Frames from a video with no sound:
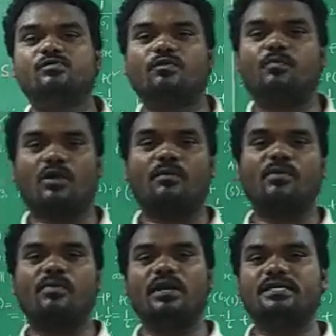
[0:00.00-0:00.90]
of
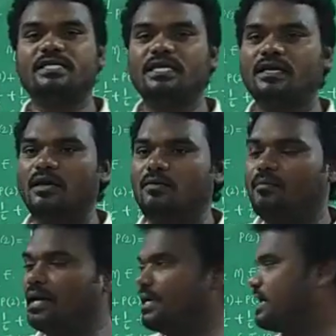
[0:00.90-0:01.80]
probability
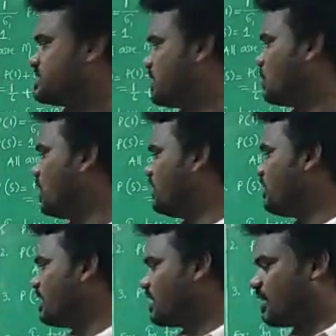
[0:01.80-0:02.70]
by tossing only
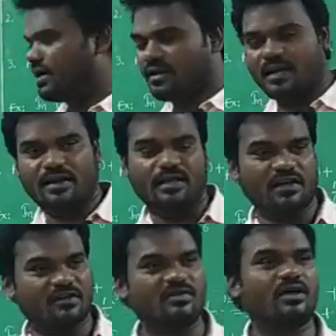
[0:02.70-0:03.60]
one coin, and
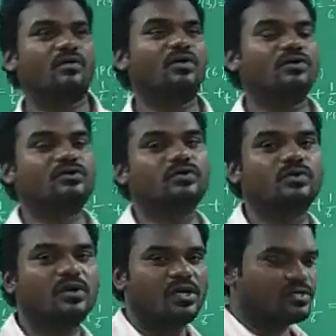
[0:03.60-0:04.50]
here we are going to
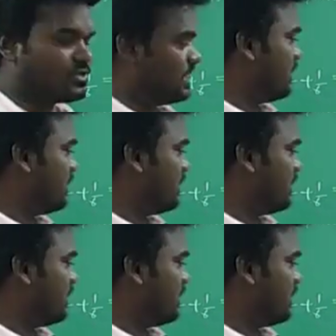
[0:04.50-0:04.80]
see